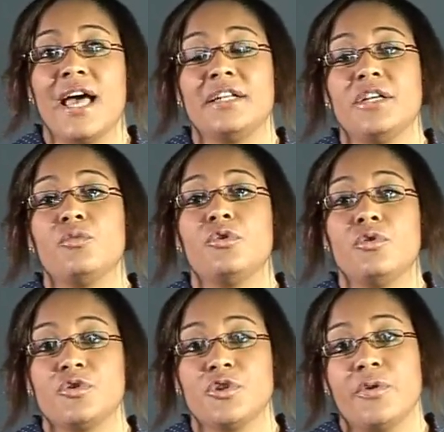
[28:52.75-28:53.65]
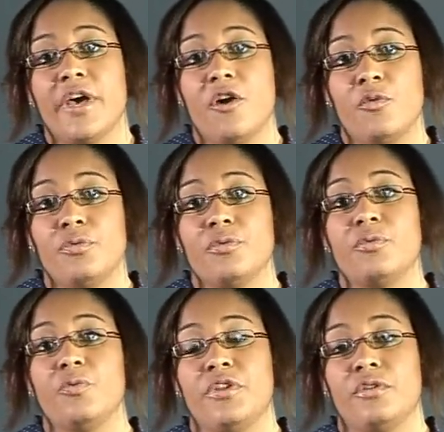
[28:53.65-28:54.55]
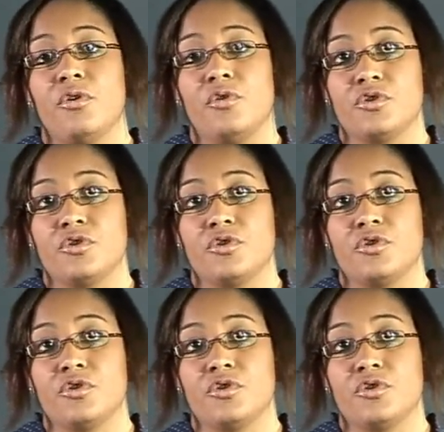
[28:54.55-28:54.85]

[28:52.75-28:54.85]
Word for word: and it will also help with